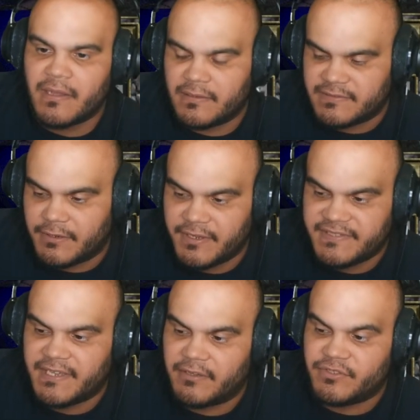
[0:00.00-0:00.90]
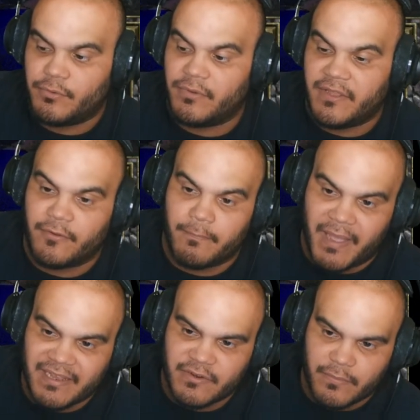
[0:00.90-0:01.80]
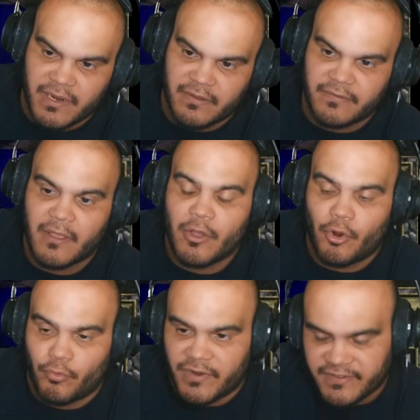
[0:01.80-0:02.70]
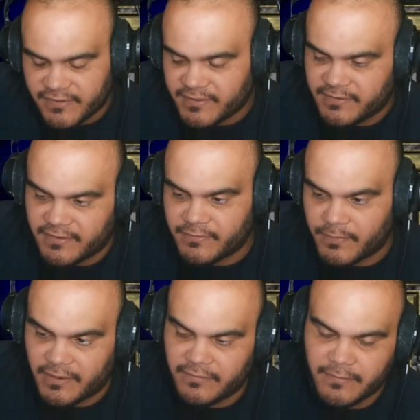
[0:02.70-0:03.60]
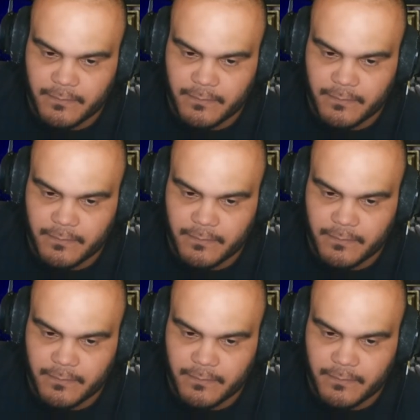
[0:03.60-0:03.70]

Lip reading: until he sells you either magic rings or resistances rings.